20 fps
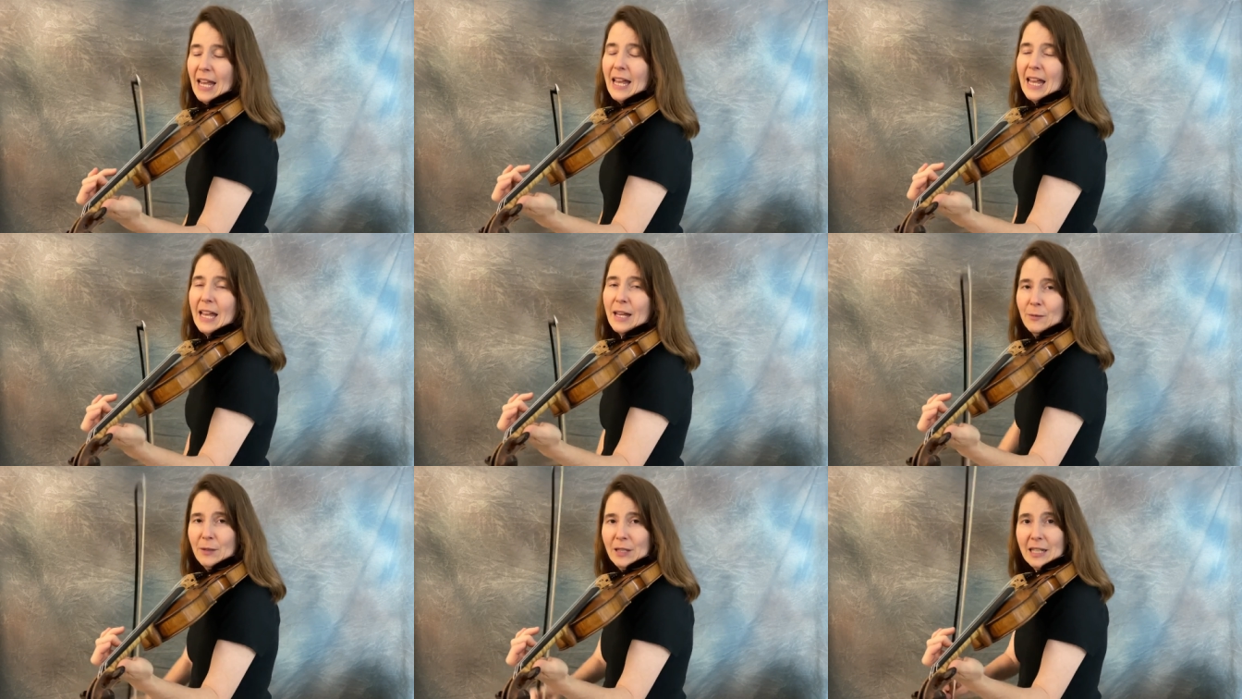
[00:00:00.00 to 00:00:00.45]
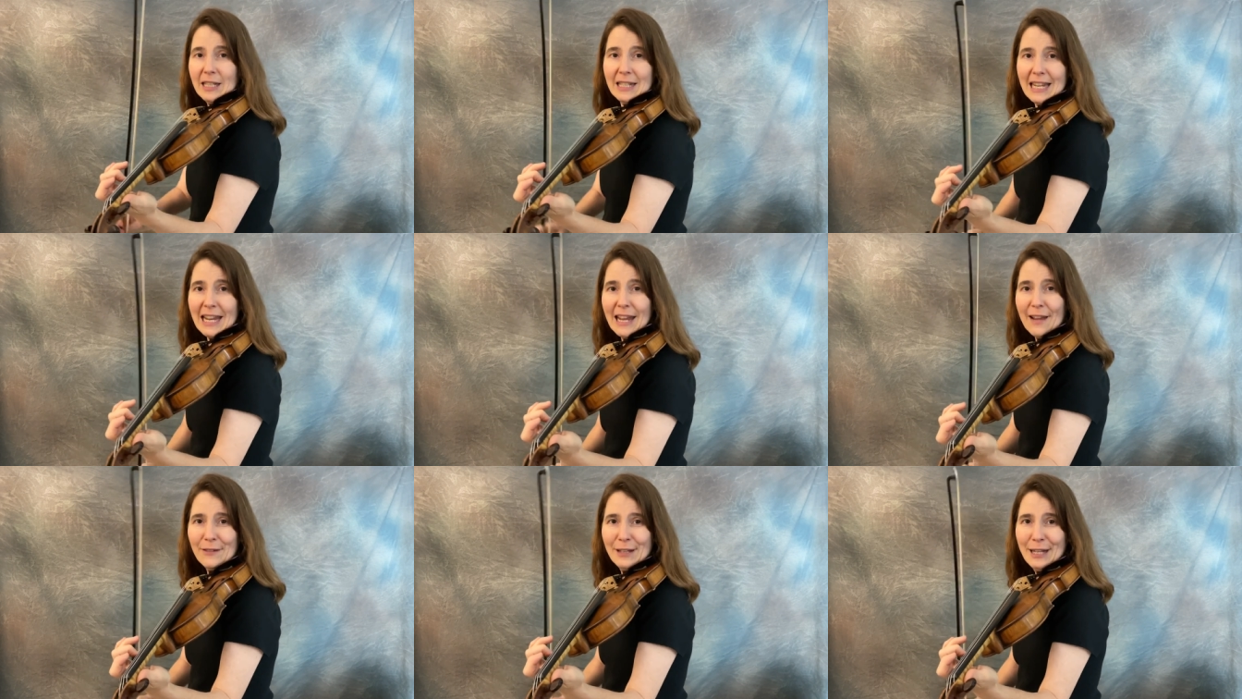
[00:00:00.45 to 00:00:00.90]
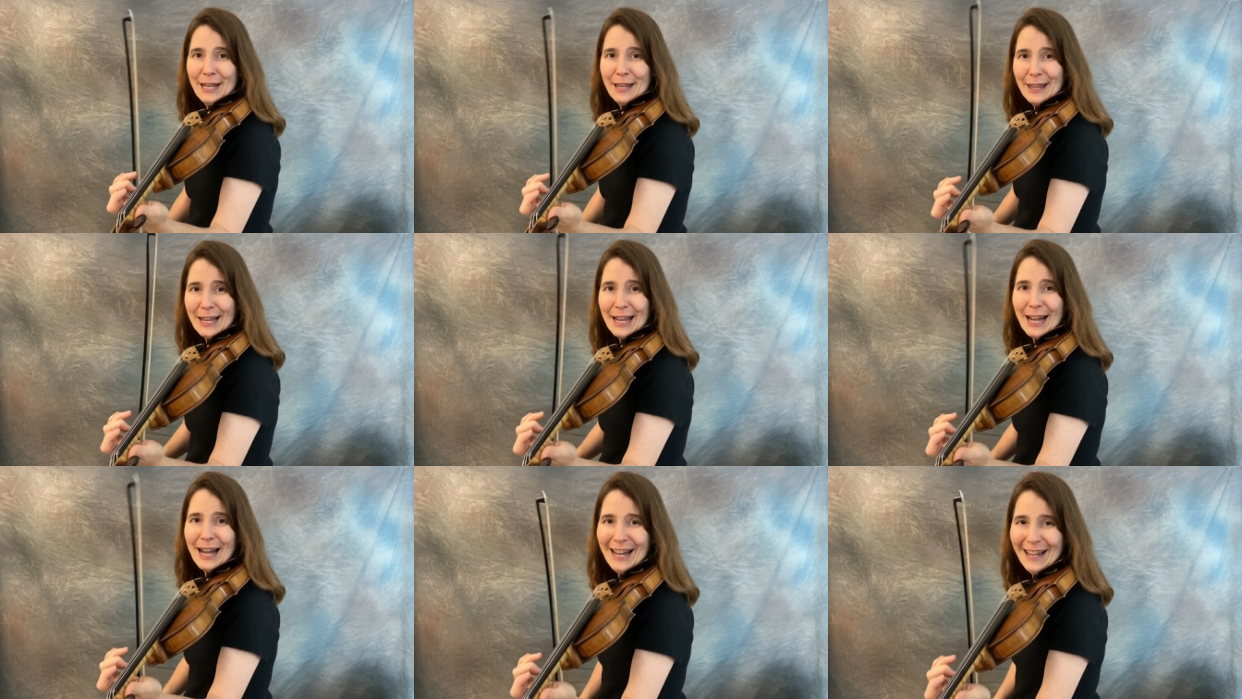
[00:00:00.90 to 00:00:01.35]
and we didn't have
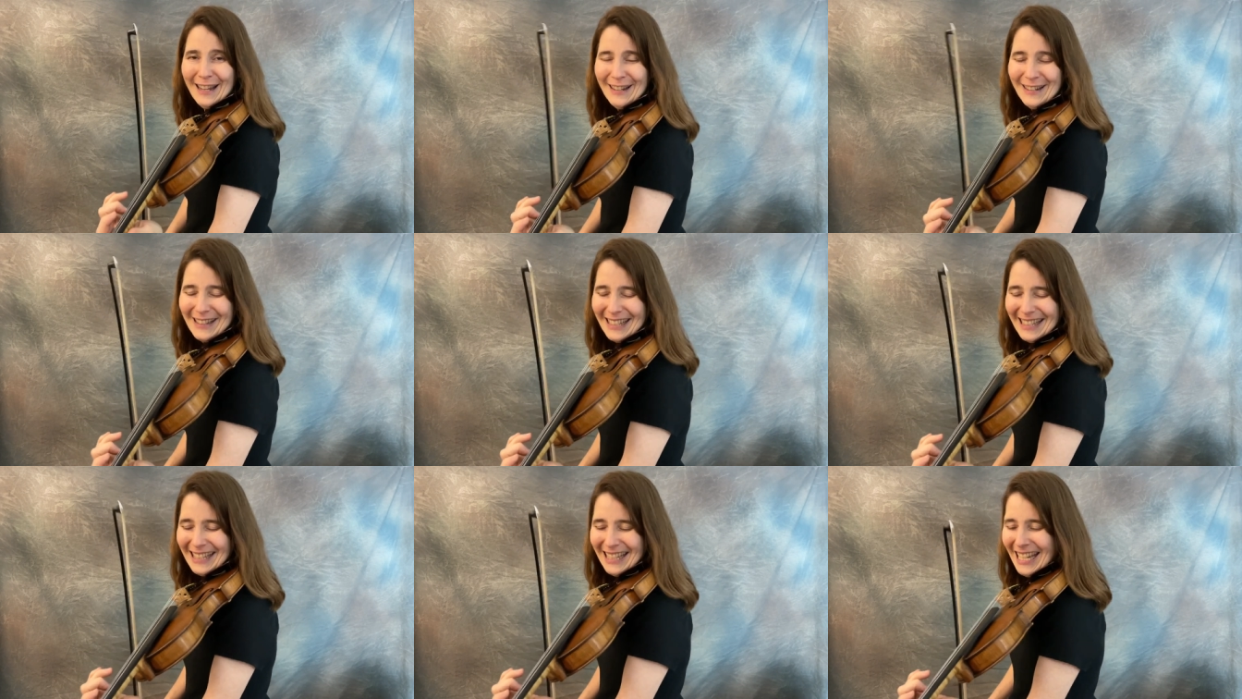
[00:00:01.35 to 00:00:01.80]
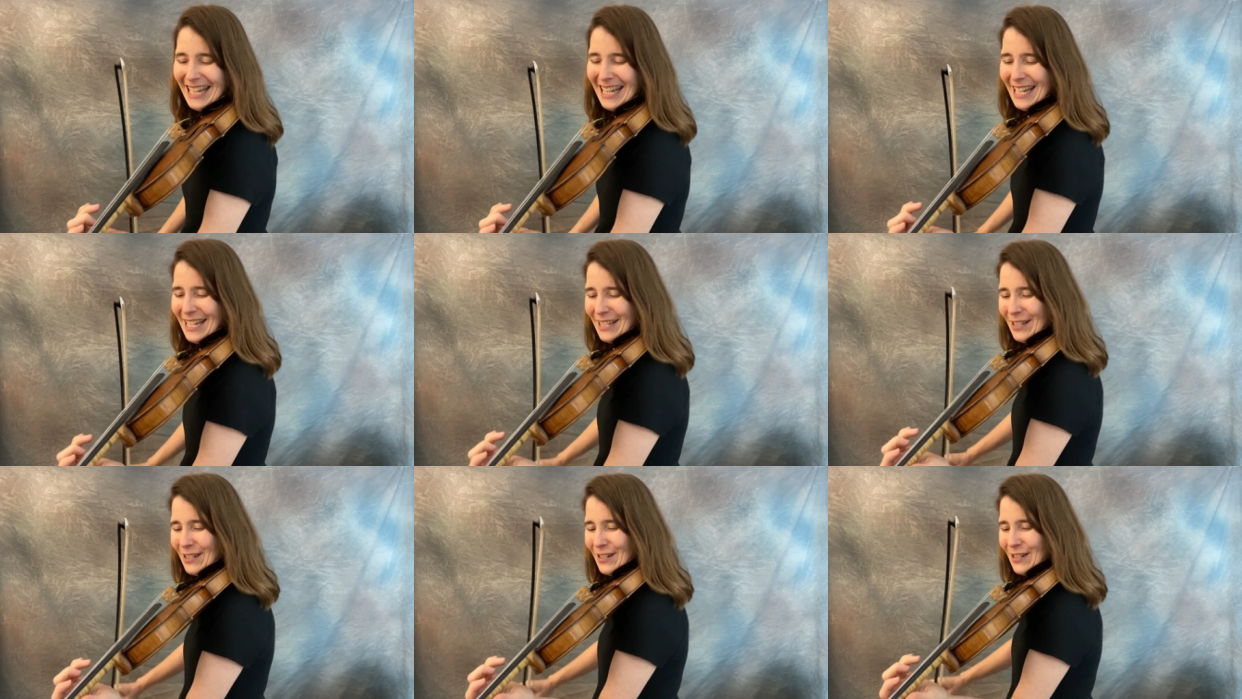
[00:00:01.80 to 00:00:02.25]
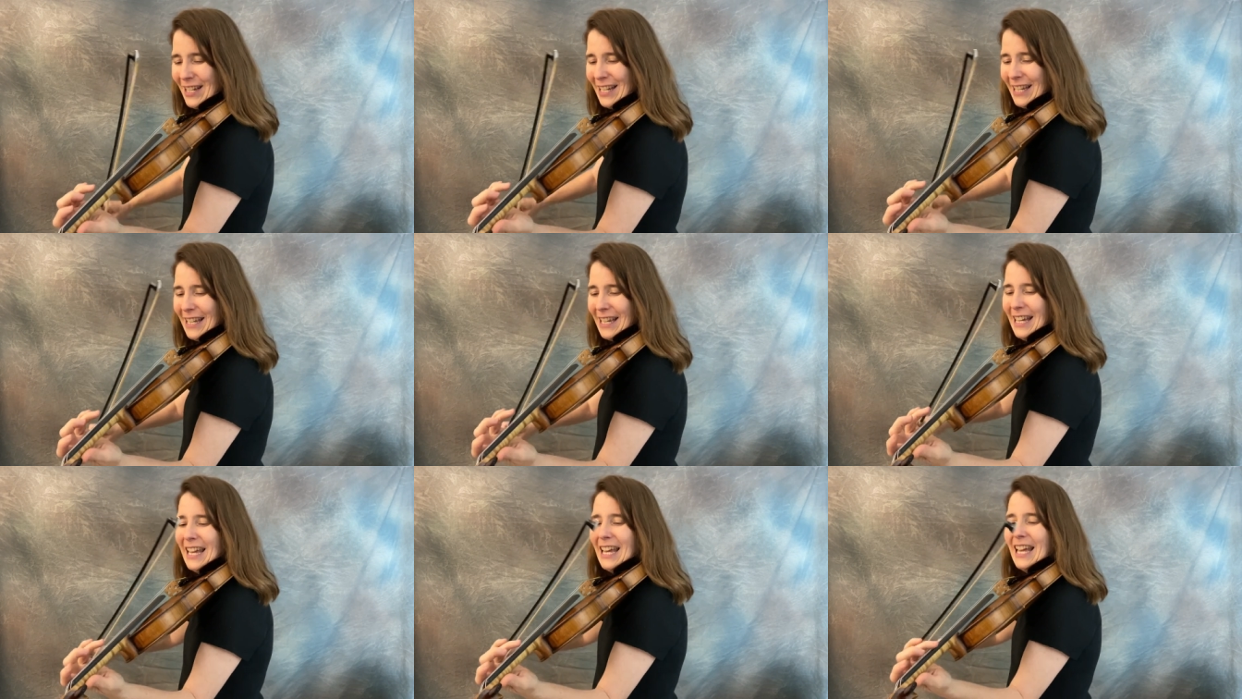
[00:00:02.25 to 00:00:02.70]
anything higher than the E string.